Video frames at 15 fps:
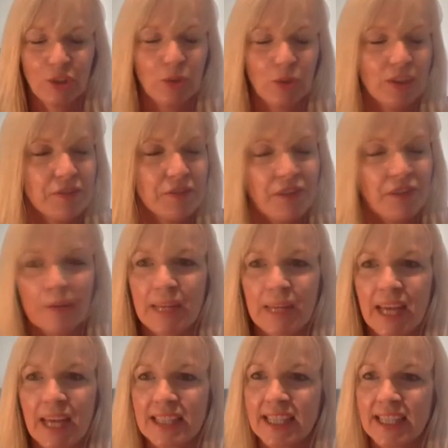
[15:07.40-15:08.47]
You can find
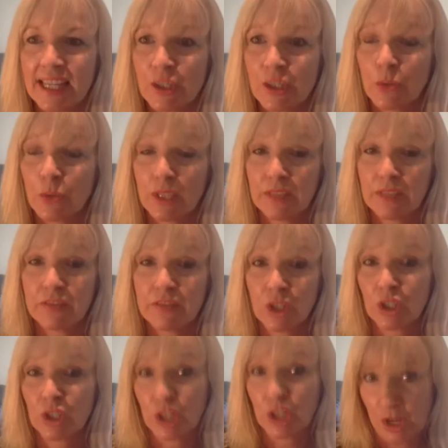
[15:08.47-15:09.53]
me at
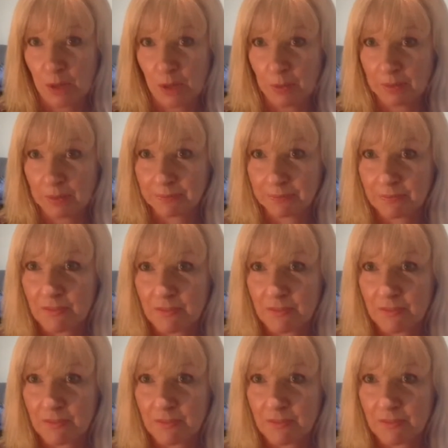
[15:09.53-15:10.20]
kateokeefe.com.